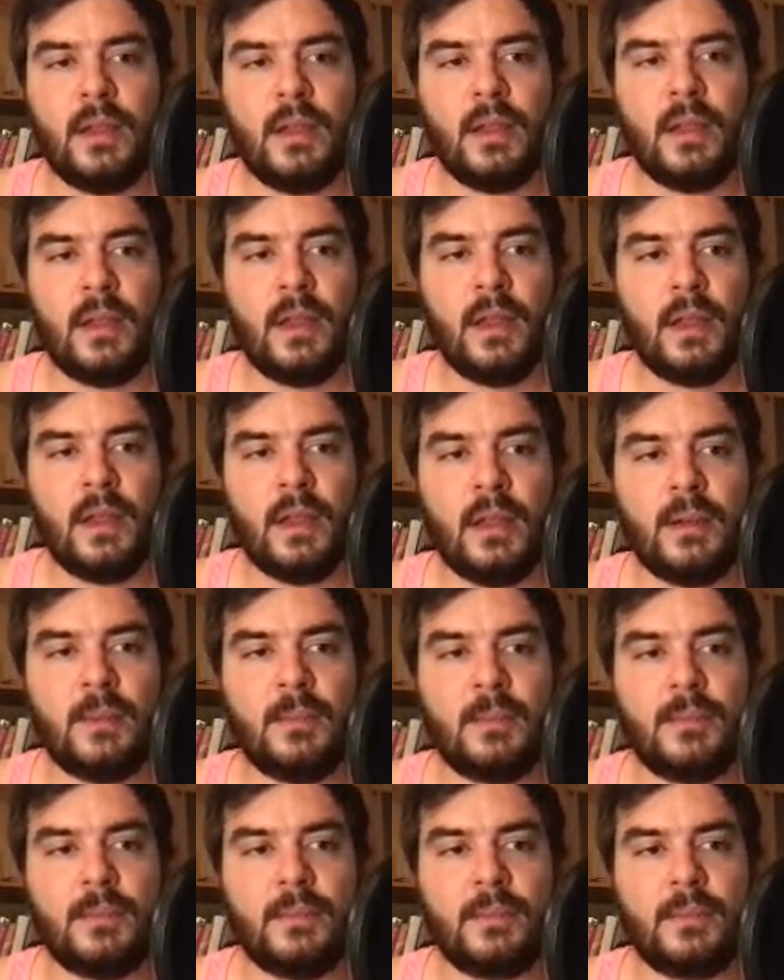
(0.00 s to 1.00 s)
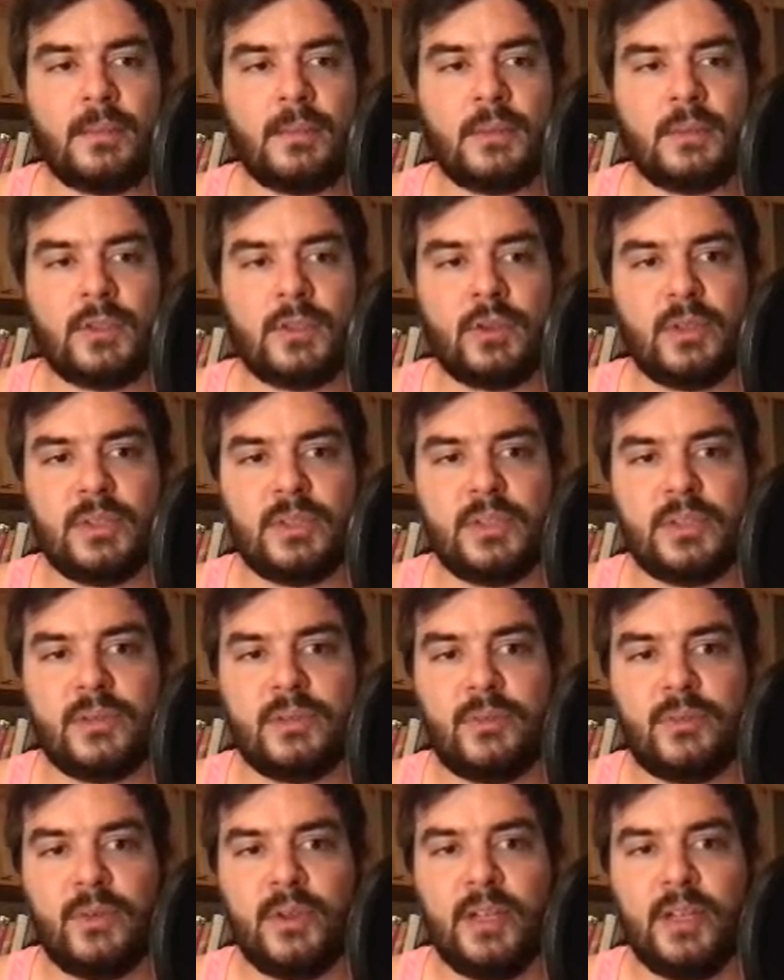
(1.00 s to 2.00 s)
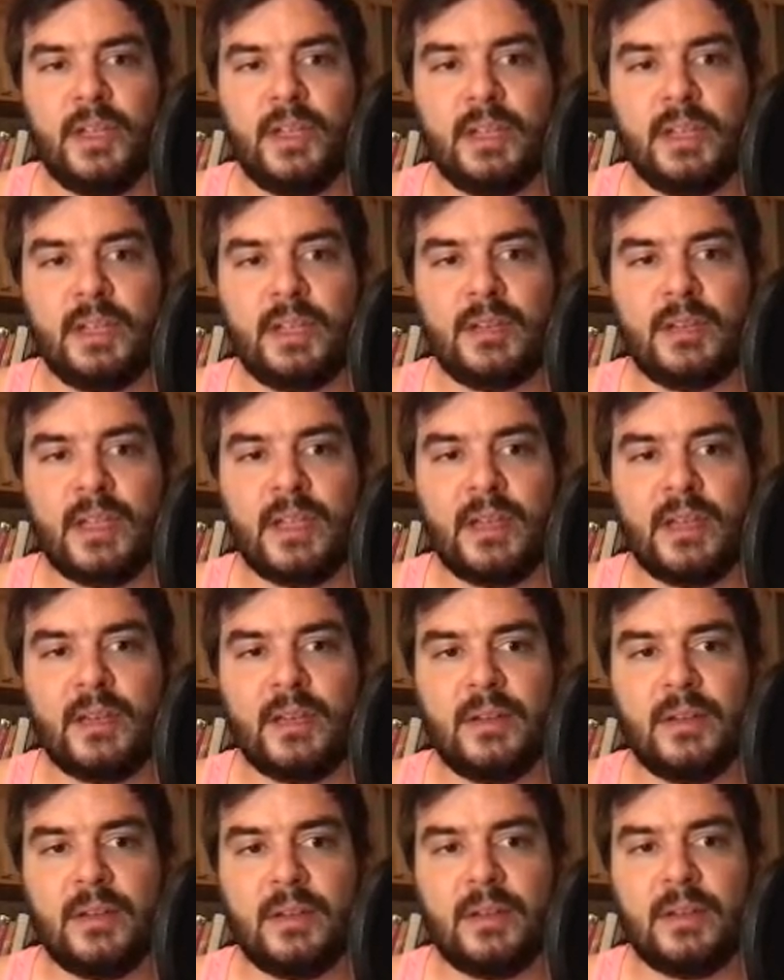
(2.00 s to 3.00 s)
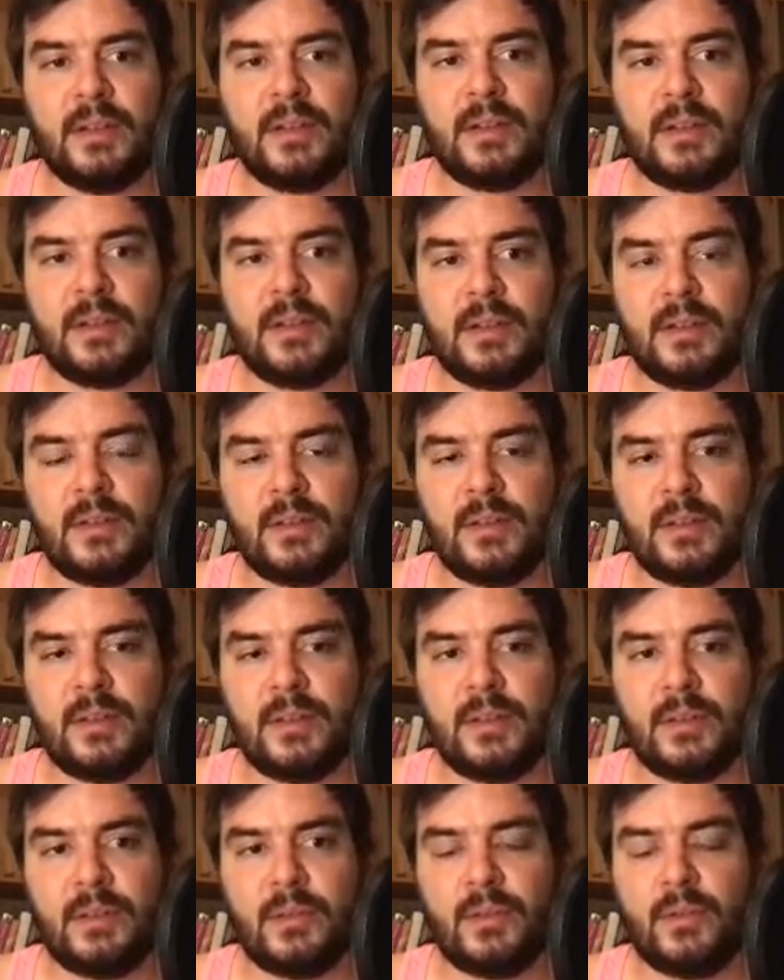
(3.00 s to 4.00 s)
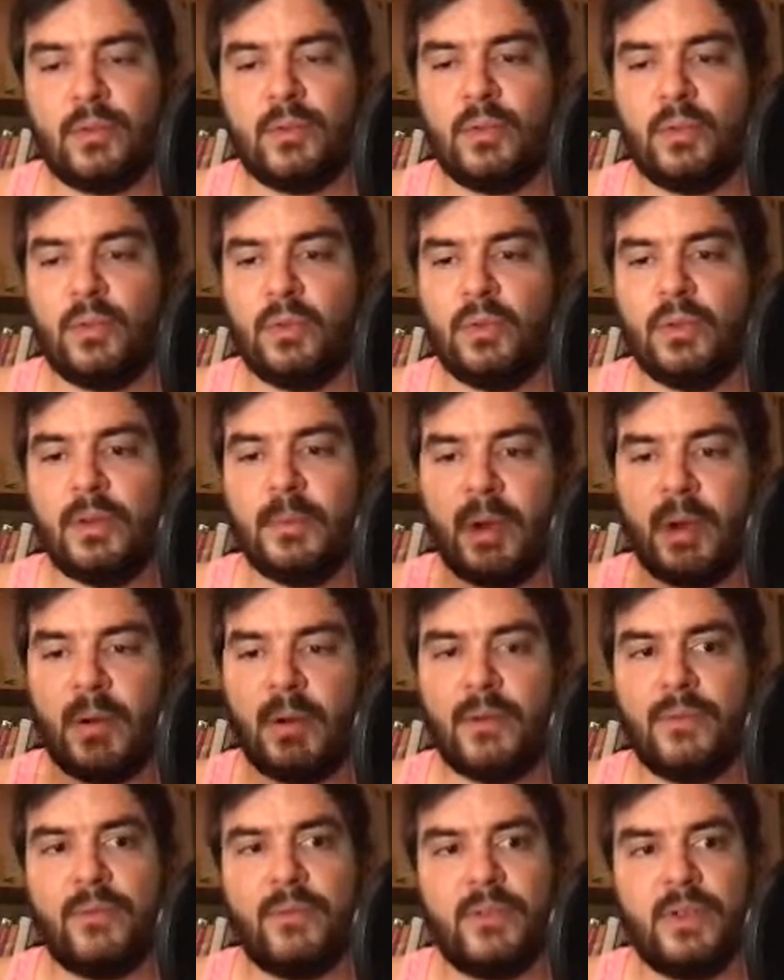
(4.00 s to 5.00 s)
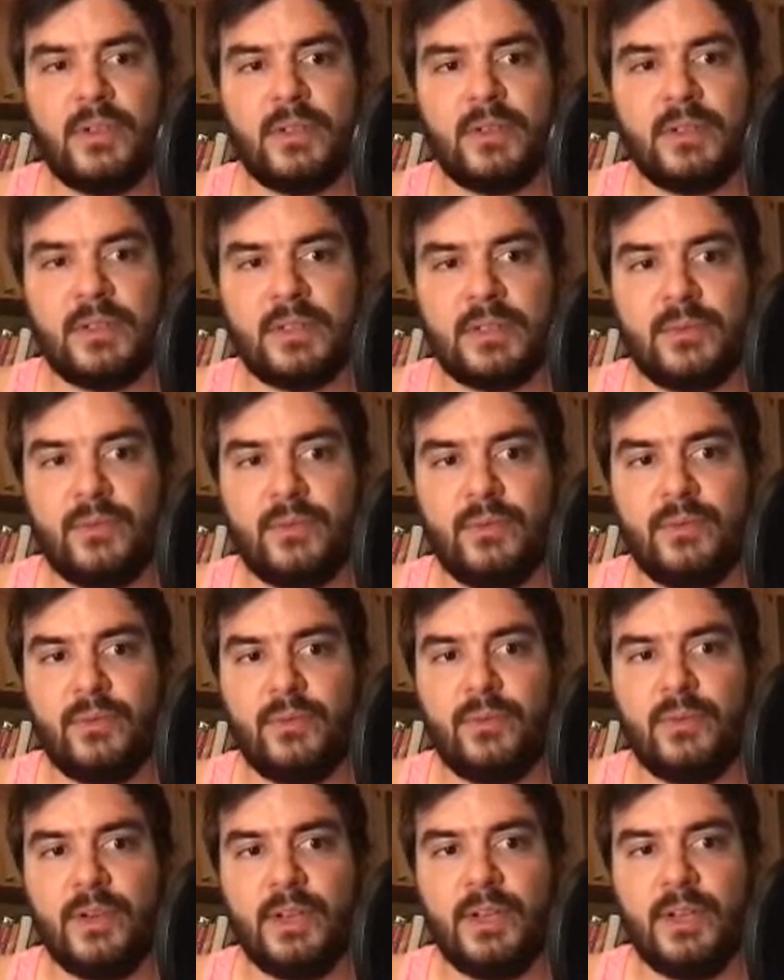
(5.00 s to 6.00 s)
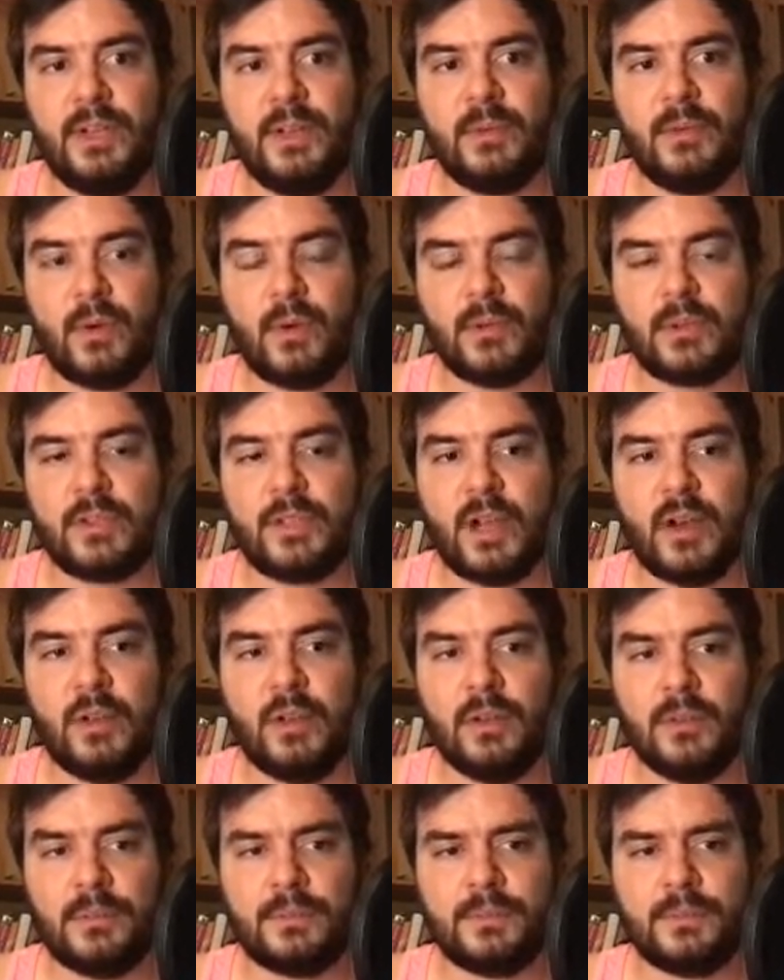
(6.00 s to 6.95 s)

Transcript: Um, so it's 3 and then 2 to the power 3, so it's 3 rows down.